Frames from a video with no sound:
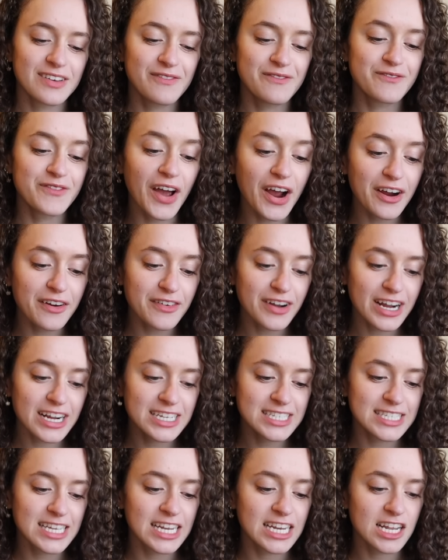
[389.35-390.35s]
very, very
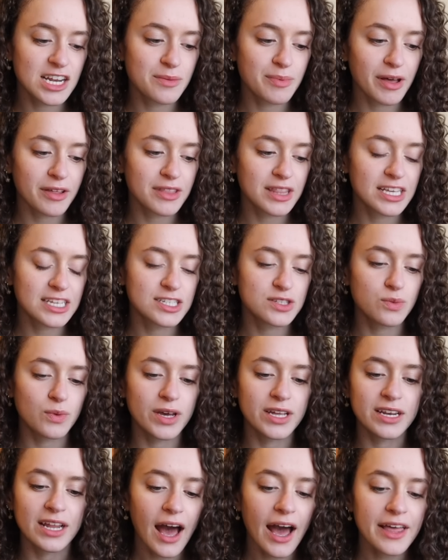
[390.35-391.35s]
excited about this one.